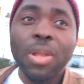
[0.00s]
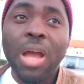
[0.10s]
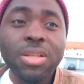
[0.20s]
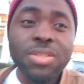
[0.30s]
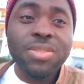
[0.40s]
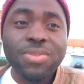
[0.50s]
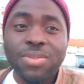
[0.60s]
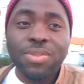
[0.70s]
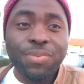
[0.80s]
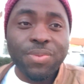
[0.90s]
And
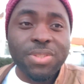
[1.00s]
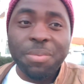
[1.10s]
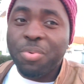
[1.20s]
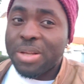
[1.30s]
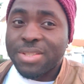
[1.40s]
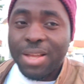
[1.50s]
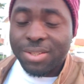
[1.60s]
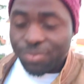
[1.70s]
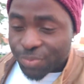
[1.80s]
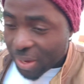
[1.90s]
it's simple as
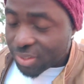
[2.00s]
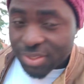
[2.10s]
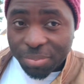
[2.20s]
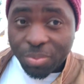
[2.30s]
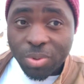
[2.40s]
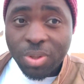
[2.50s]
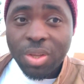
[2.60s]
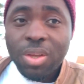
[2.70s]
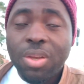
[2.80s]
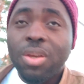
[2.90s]
that, very simple.
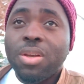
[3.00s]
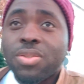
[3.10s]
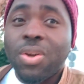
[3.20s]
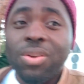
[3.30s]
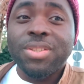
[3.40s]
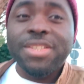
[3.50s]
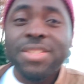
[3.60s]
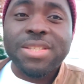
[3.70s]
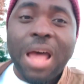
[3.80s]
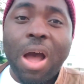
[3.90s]
So this
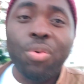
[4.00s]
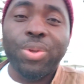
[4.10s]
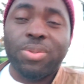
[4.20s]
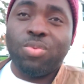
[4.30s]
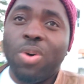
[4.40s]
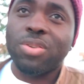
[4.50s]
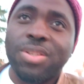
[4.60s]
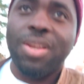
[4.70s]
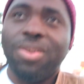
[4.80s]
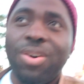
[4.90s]
is how it
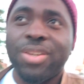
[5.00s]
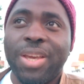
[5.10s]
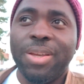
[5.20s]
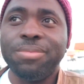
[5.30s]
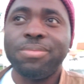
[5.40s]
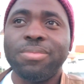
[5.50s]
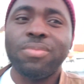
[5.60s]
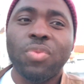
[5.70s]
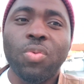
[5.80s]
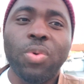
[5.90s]
works. Okay,
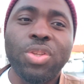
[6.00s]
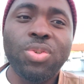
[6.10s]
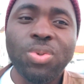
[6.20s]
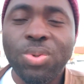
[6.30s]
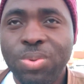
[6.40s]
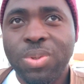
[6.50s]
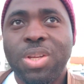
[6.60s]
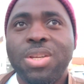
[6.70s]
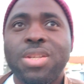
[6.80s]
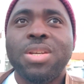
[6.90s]
when you
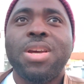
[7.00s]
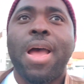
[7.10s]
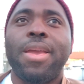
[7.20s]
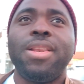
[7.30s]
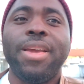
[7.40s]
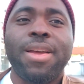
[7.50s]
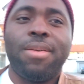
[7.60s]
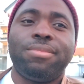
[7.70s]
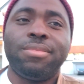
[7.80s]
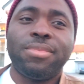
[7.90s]
are
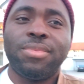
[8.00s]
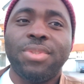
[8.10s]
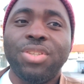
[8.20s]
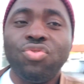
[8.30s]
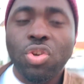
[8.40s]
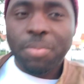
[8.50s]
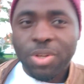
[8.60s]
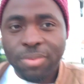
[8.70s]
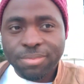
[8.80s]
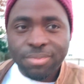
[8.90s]
illegal in
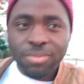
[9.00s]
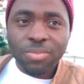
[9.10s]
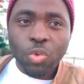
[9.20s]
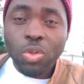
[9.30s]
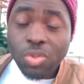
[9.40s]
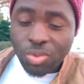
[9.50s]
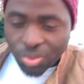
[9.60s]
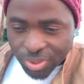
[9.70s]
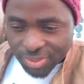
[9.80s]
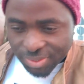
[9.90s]
Germany, what you
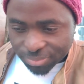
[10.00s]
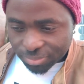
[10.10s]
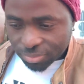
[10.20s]
do is,